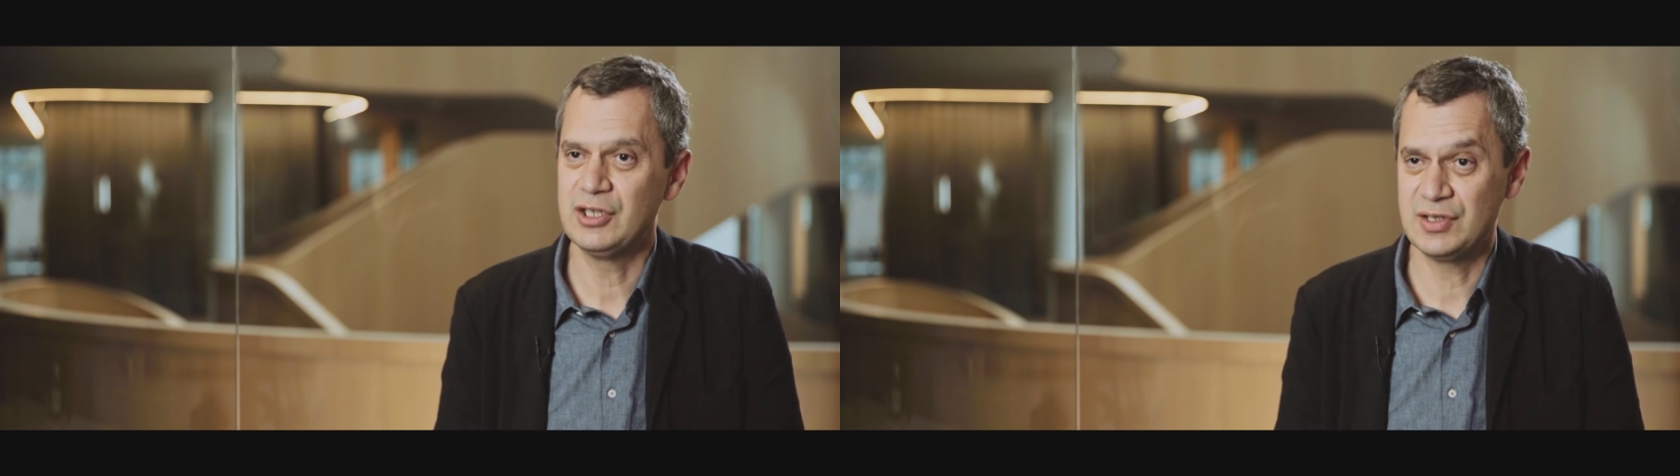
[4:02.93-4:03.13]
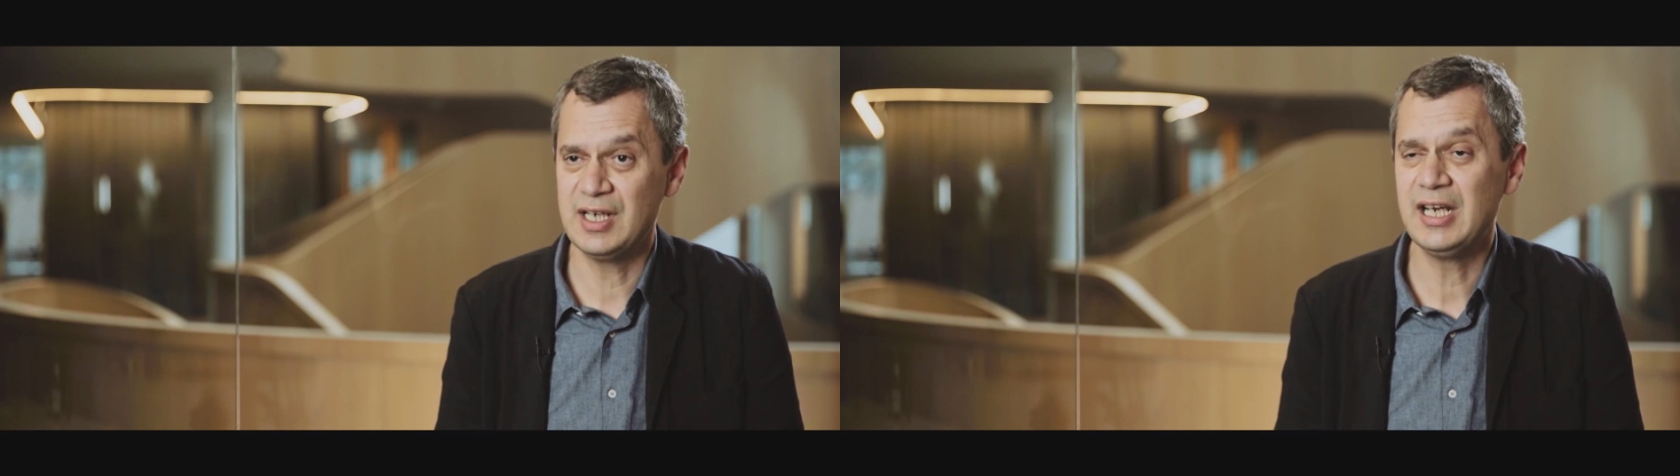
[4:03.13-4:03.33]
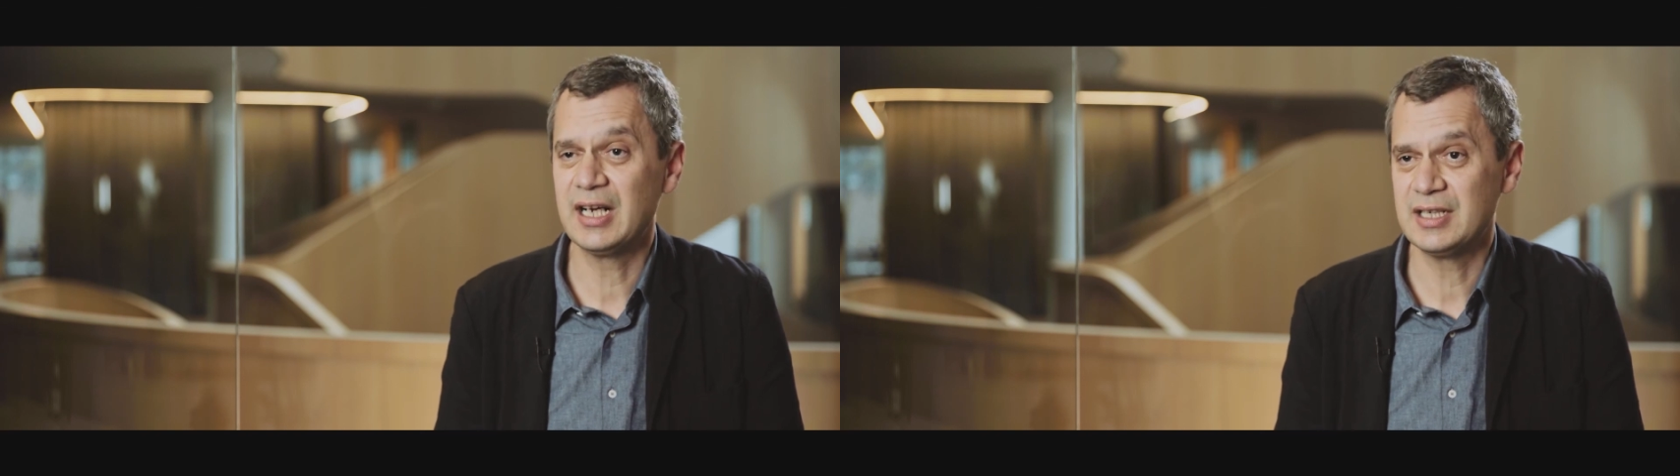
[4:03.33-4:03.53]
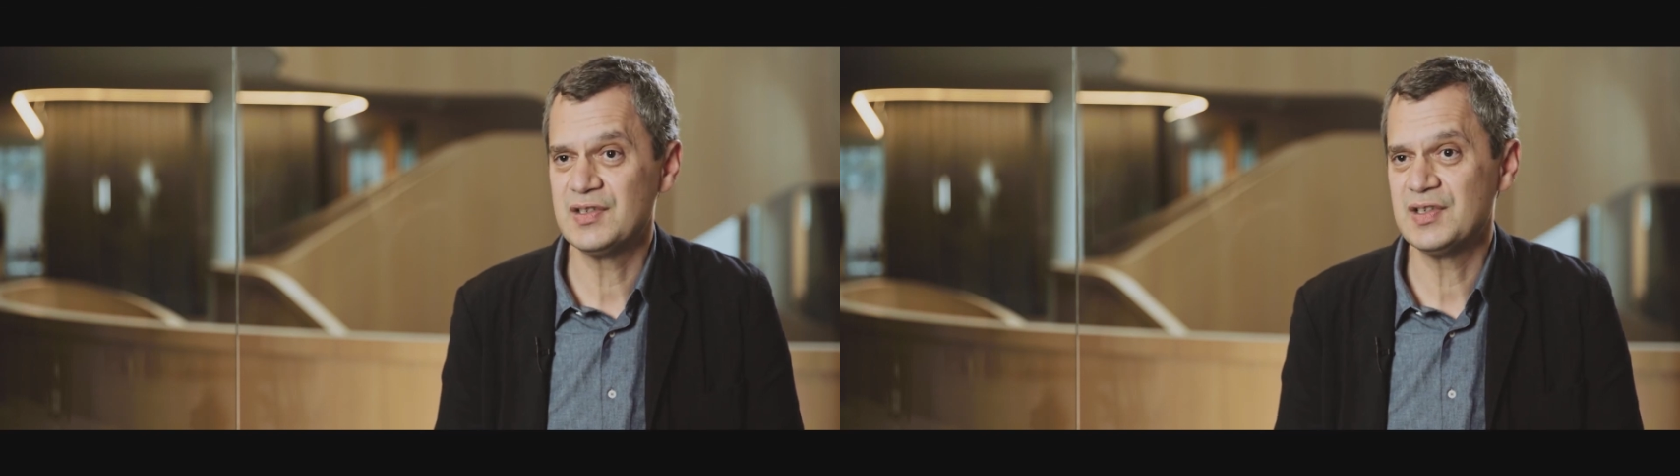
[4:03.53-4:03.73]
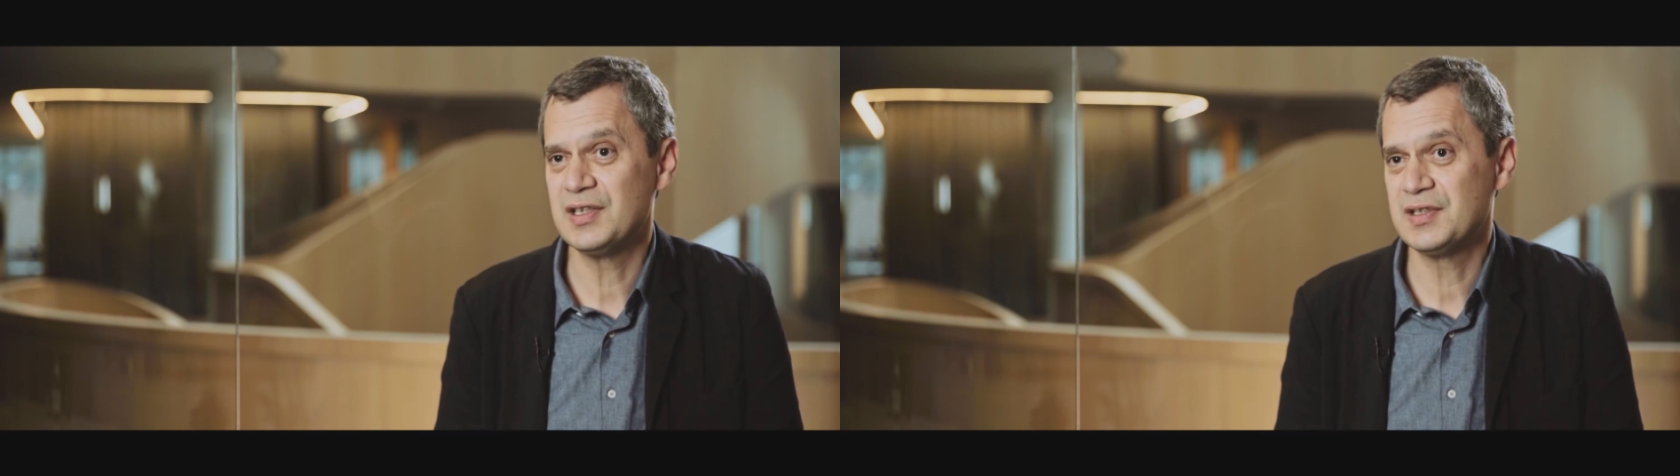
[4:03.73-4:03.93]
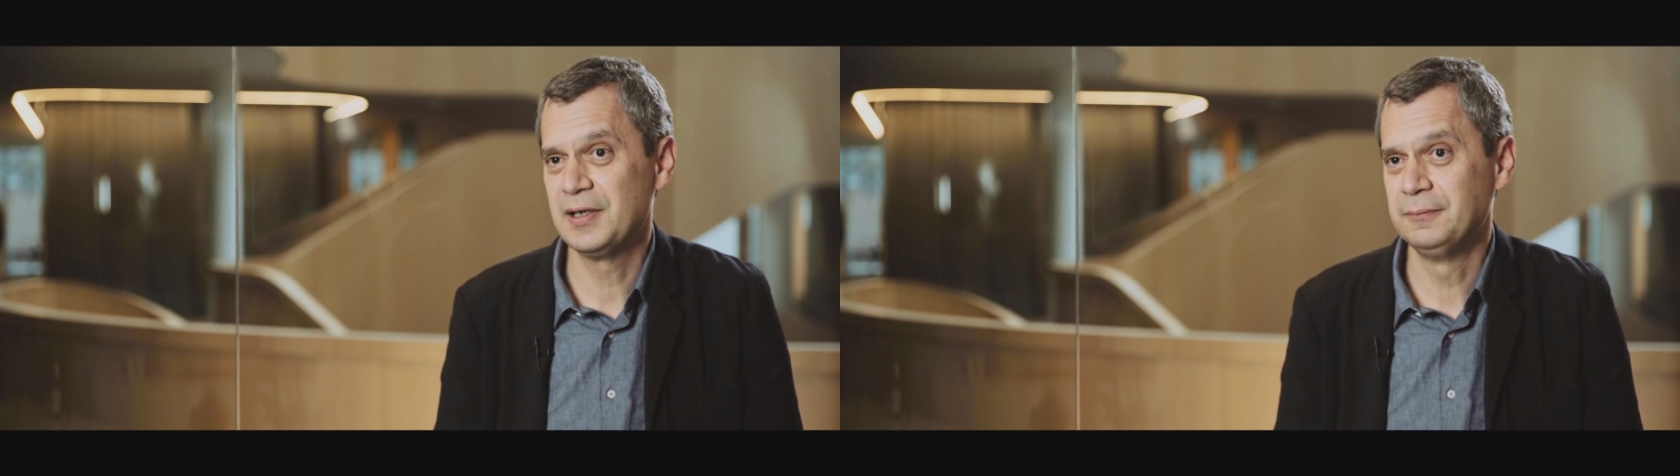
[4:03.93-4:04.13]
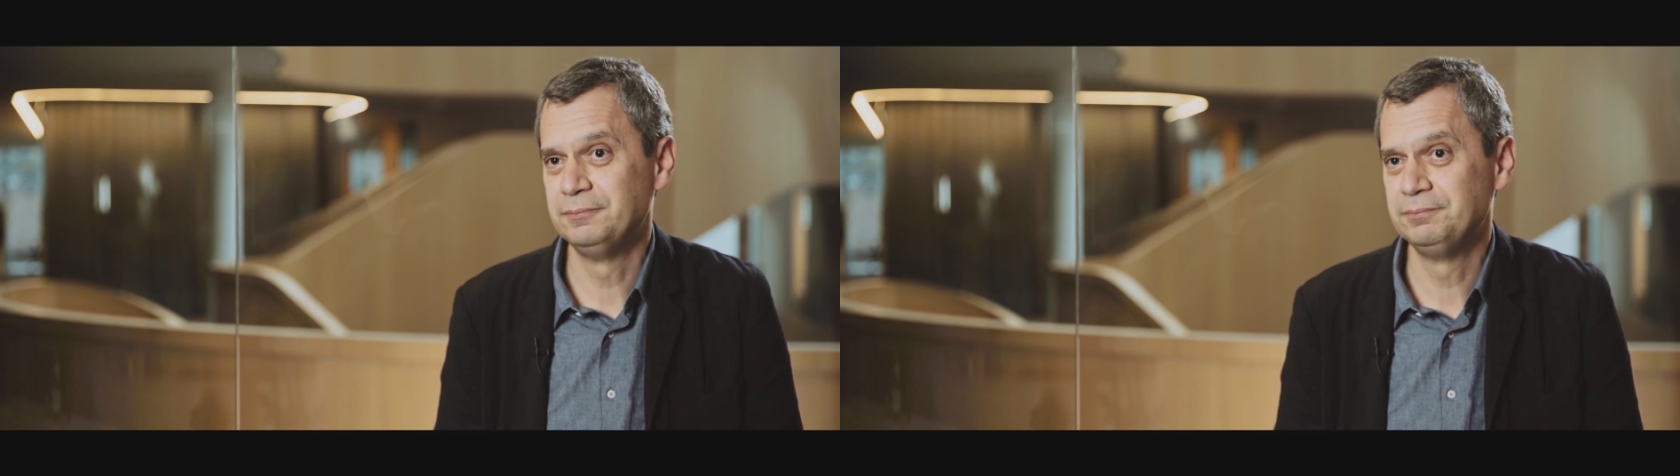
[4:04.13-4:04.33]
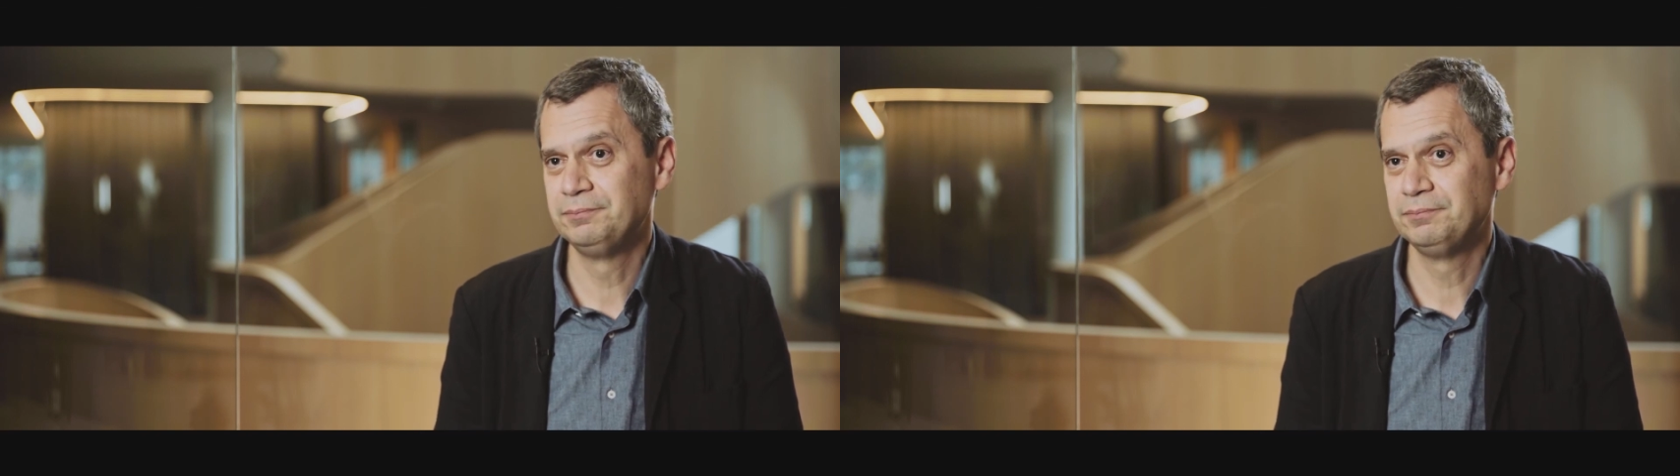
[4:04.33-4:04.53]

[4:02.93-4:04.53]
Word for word: and celiac disease.